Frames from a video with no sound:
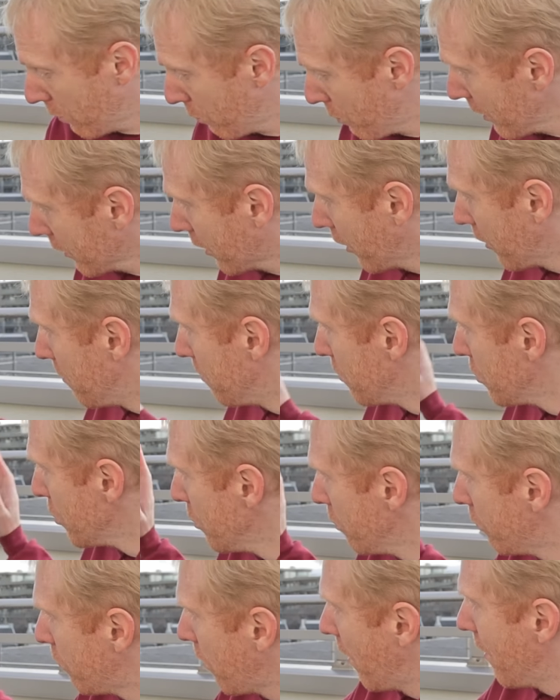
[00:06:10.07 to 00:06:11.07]
we're gonna
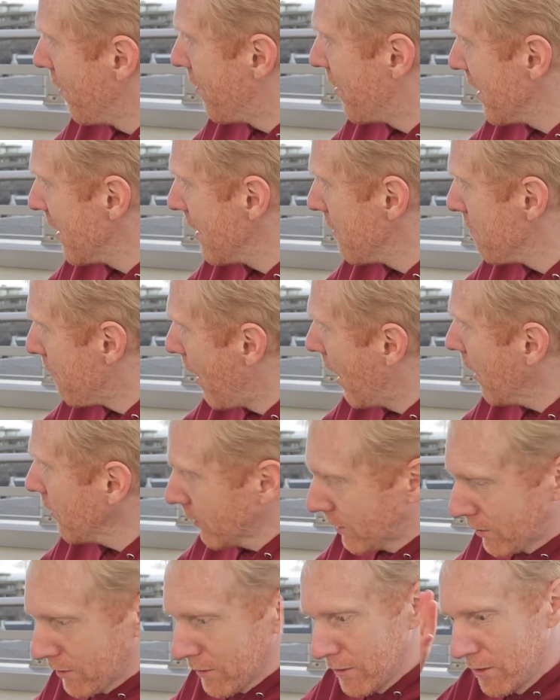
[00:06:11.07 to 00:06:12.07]
move the
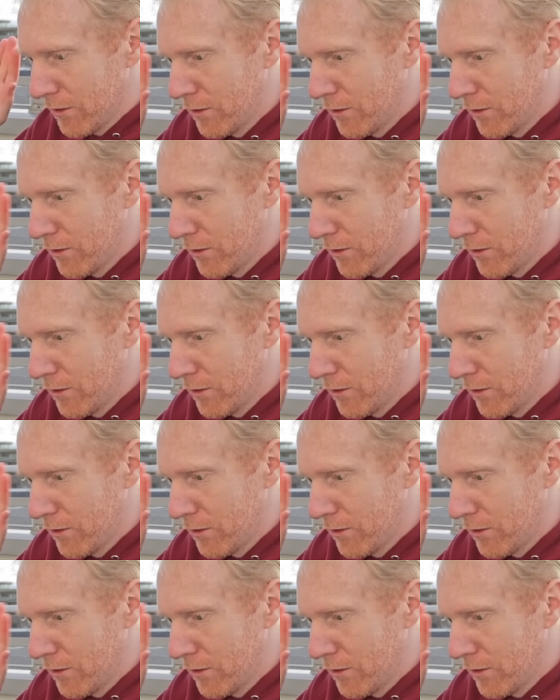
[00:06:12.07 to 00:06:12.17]
mount